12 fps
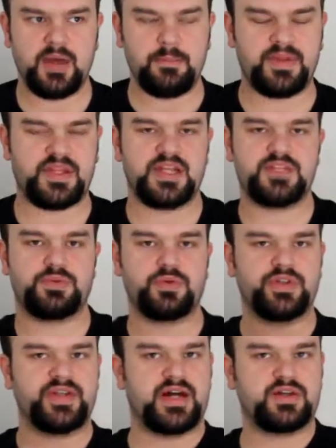but then he's pulled
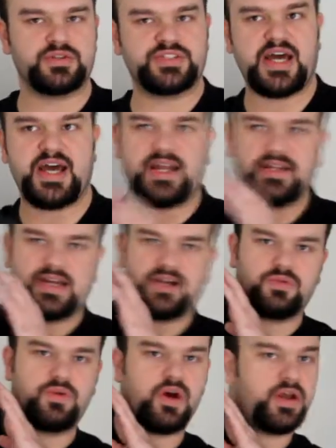the knuckles out and done a
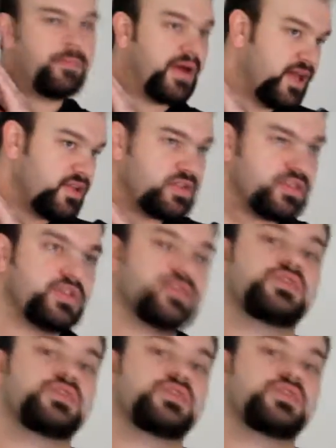rider punch.